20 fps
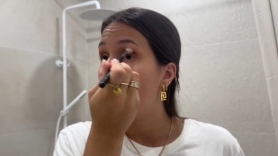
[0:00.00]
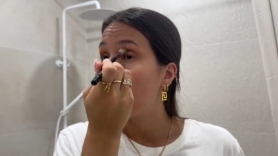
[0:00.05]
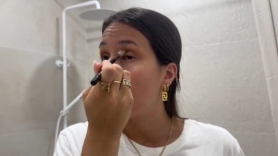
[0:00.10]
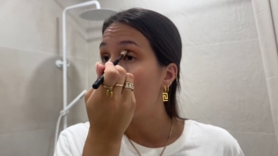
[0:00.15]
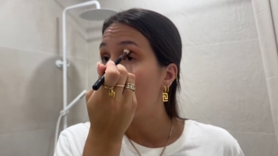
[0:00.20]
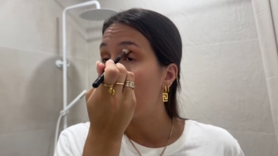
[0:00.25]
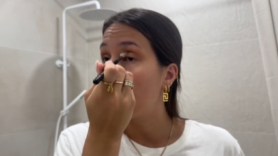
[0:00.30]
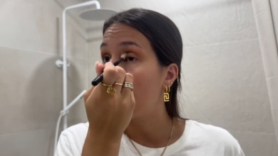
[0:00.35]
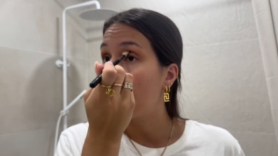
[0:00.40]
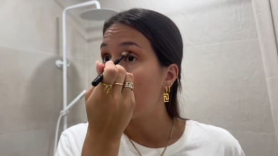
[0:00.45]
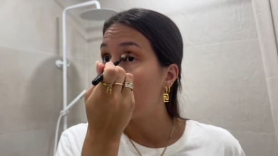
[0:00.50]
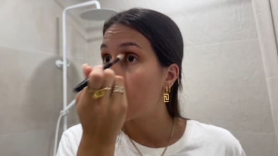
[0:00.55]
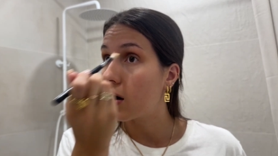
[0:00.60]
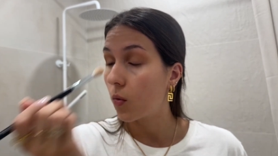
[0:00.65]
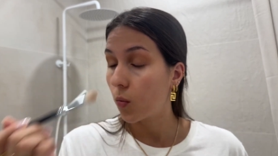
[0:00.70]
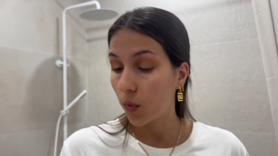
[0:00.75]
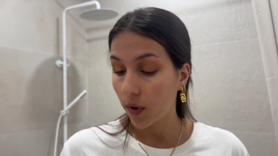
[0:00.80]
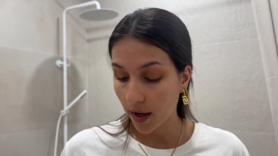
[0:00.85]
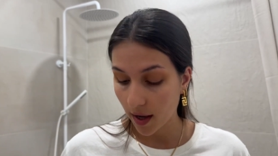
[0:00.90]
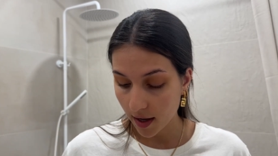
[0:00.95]
Uh,
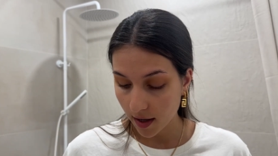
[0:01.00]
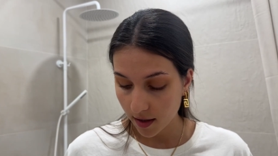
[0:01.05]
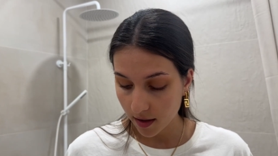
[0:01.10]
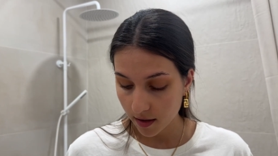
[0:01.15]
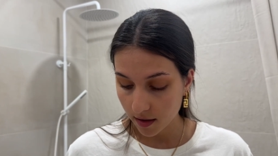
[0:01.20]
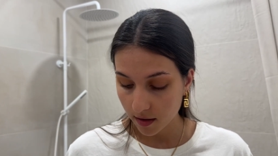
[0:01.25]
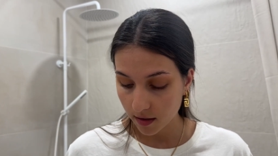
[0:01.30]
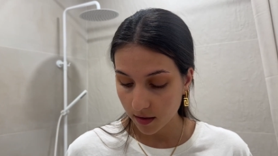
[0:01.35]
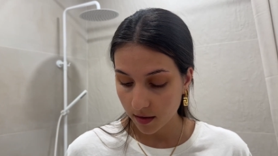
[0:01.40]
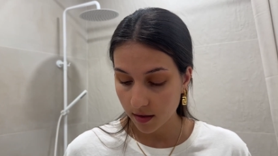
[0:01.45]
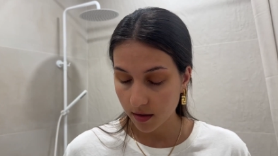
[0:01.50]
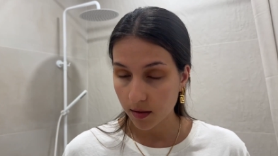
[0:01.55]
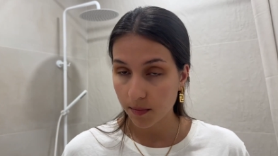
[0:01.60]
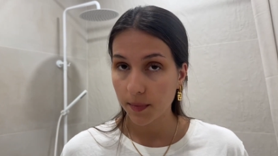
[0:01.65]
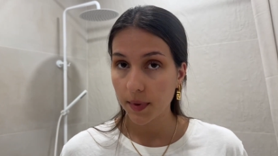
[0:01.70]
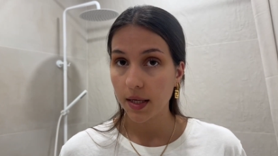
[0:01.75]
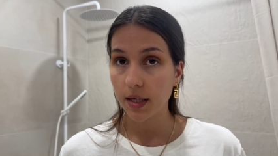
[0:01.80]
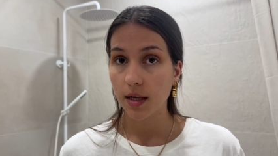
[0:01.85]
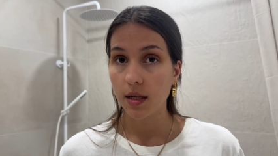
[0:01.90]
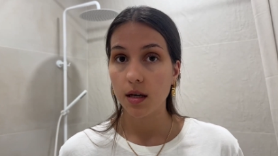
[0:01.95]
we had a little
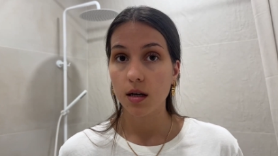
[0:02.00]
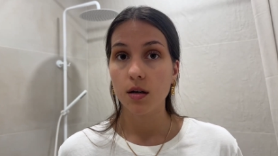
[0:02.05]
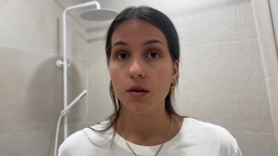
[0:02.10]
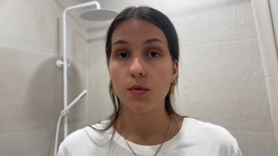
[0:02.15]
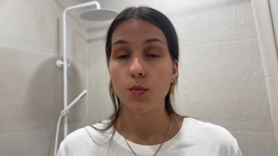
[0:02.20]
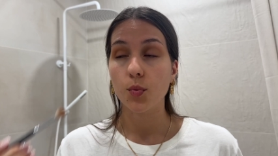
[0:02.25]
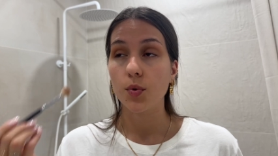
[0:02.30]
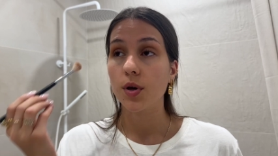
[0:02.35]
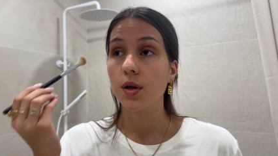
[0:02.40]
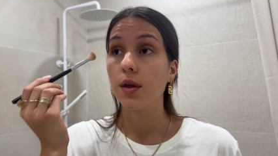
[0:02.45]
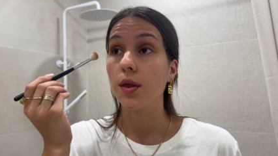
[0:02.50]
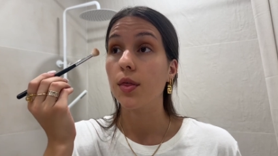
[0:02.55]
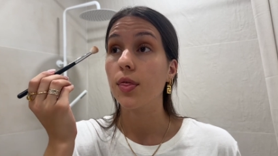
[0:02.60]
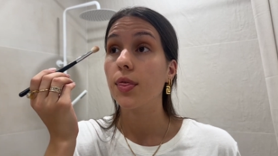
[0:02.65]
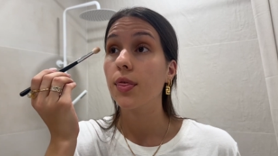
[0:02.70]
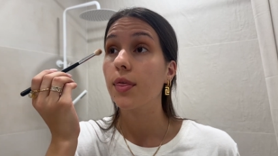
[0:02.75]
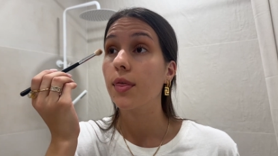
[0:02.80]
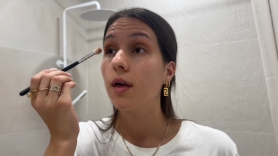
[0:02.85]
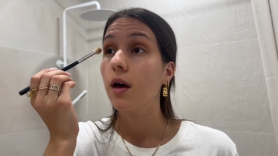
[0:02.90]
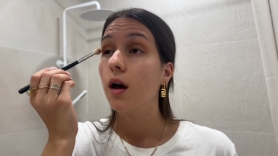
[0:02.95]
meeting with
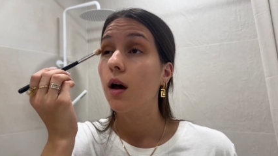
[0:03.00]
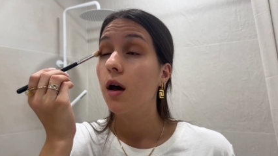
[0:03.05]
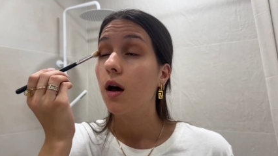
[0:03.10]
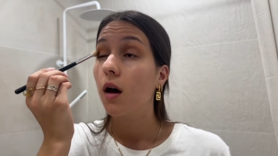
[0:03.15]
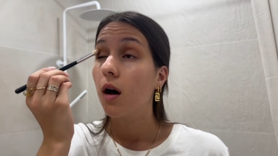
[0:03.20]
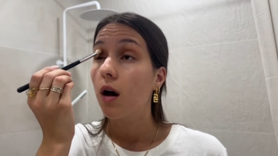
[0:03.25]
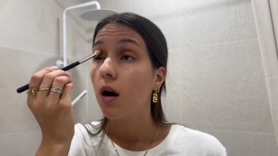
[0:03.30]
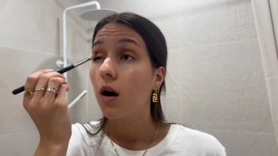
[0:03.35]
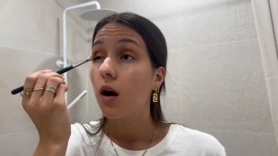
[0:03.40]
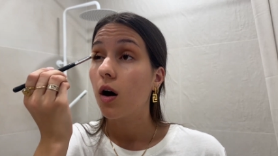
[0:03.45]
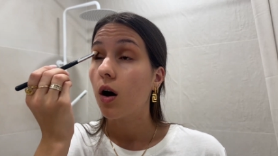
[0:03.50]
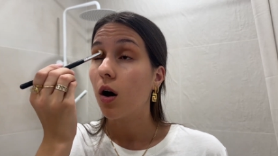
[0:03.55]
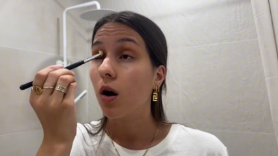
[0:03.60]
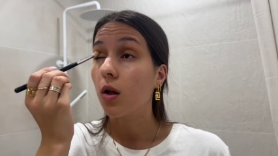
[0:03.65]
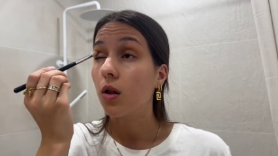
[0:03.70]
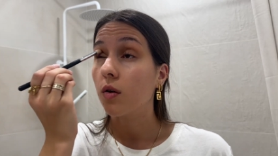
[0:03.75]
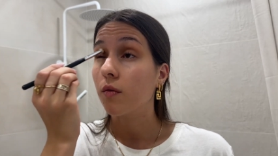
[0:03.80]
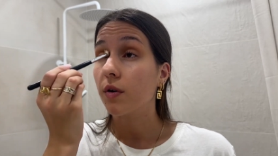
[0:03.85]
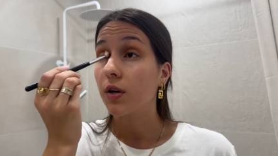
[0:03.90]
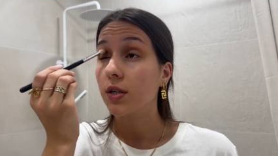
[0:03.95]

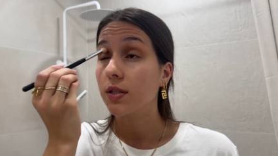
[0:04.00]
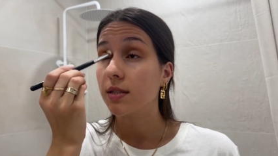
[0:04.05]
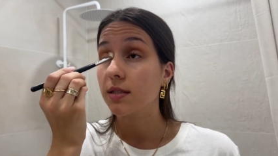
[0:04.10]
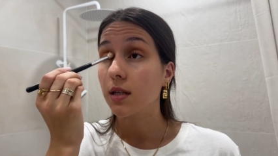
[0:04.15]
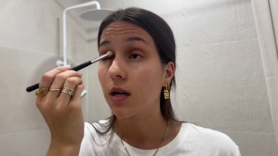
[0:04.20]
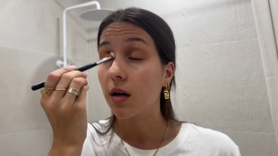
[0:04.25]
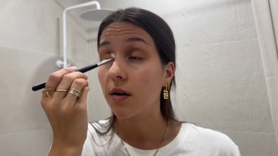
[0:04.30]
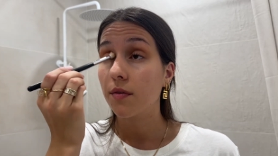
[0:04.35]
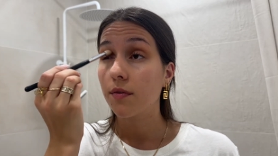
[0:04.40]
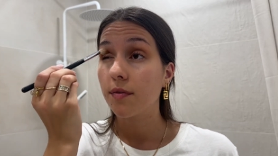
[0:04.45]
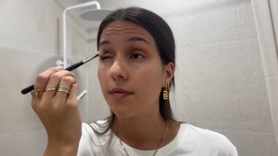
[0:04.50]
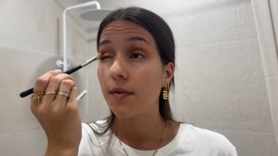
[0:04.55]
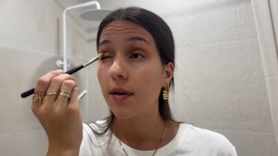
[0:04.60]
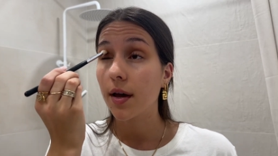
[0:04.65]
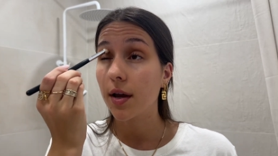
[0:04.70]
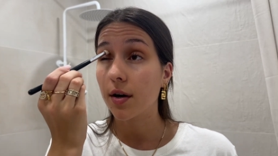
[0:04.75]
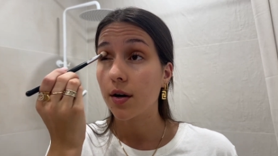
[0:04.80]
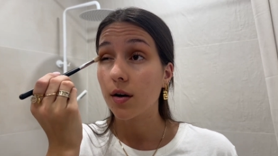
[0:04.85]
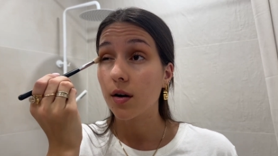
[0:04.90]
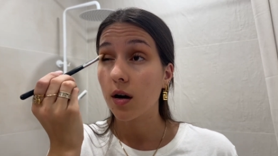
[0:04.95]
all of our stuff
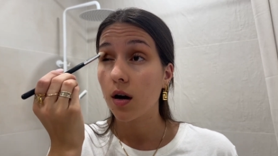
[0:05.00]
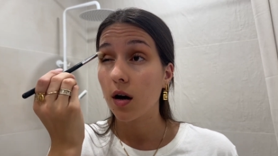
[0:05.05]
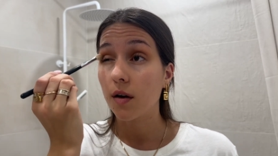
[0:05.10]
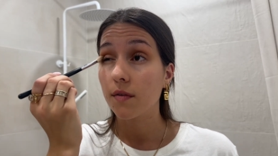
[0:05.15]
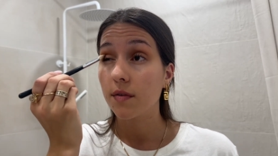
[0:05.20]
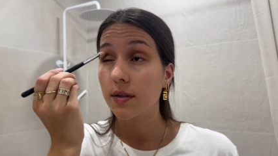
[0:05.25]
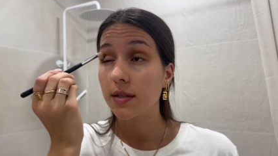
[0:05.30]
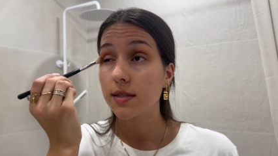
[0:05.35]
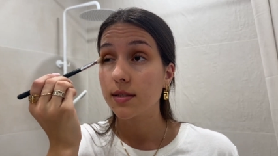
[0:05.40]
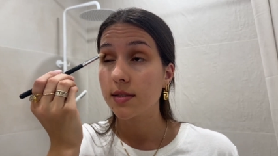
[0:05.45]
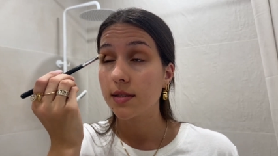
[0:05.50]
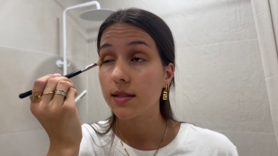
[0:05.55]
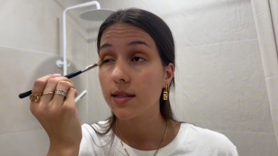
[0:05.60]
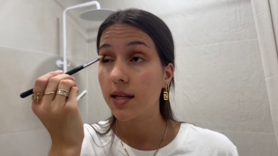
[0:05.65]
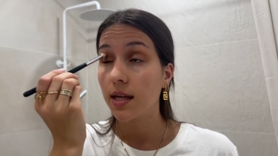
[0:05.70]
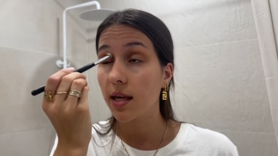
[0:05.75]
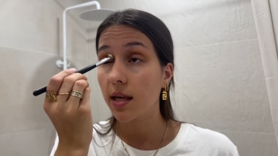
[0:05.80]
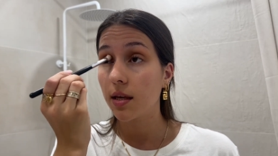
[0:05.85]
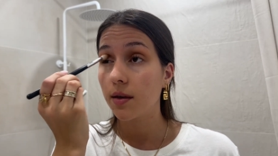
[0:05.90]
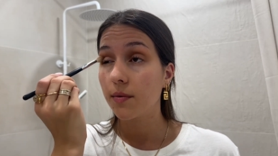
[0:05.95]
at our office
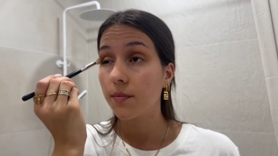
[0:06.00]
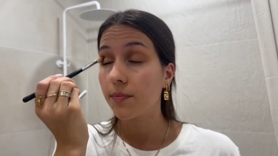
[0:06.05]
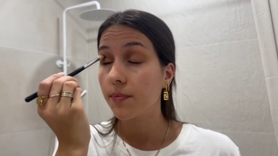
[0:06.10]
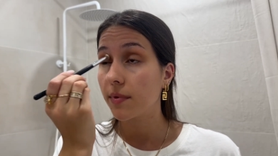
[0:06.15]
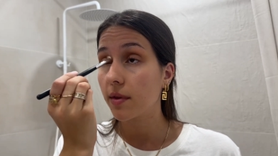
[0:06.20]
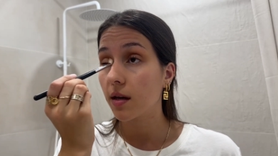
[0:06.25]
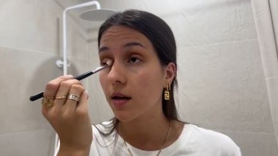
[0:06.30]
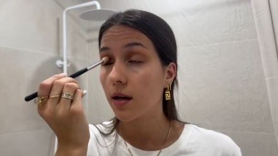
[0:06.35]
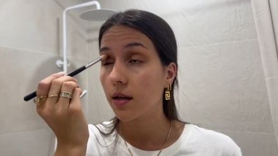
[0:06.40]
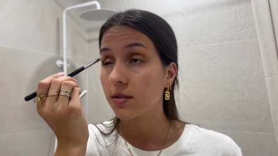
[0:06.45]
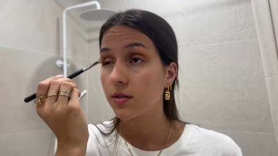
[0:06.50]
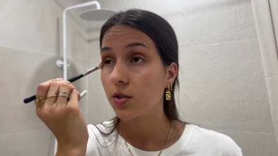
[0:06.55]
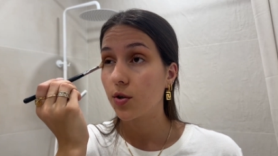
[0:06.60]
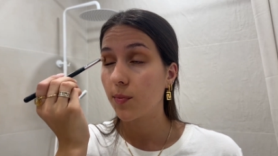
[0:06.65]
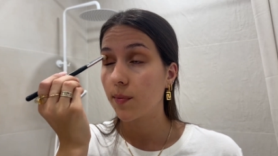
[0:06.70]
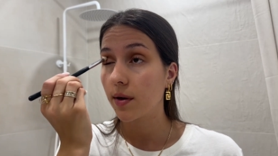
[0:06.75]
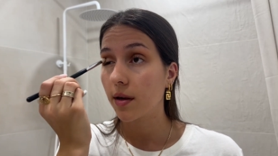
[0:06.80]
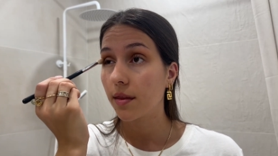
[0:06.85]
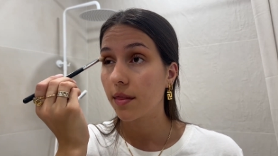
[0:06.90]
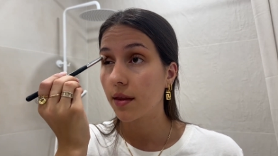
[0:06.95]
today had
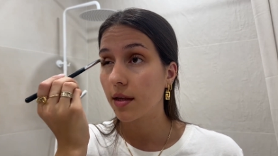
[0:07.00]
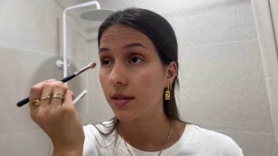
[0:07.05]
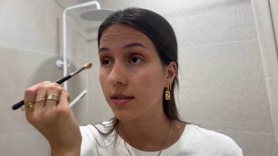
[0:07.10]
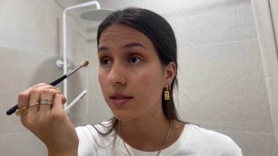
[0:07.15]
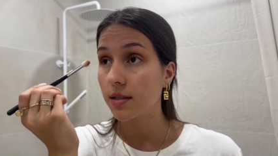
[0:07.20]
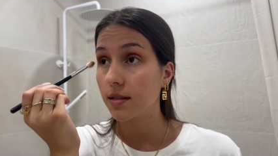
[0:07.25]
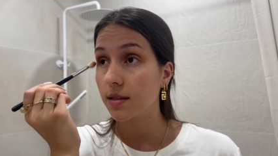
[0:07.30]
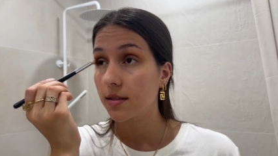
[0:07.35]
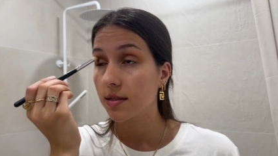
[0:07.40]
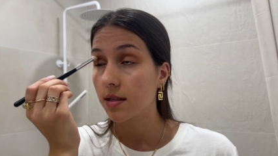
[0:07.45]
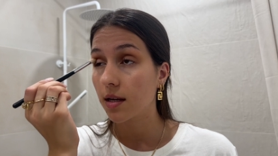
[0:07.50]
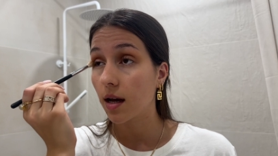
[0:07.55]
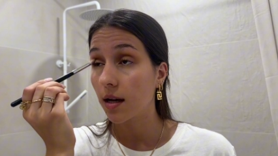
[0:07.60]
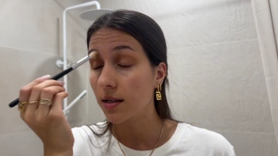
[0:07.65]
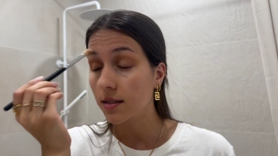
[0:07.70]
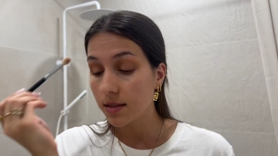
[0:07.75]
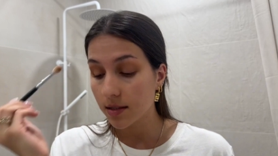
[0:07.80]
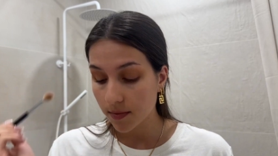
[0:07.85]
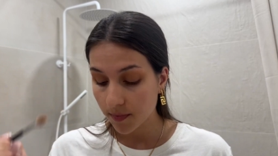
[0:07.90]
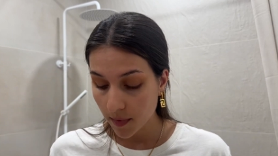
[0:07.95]
so many things to
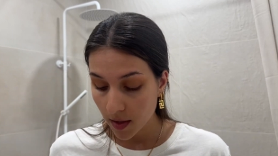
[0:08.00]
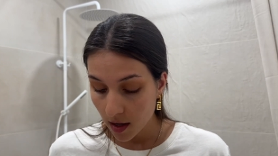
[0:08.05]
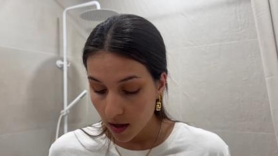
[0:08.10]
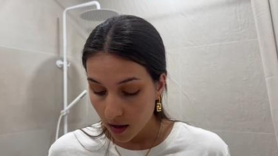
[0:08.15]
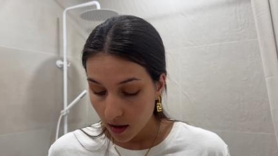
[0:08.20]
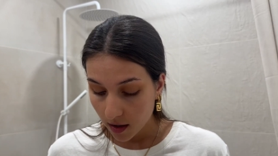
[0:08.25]
discuss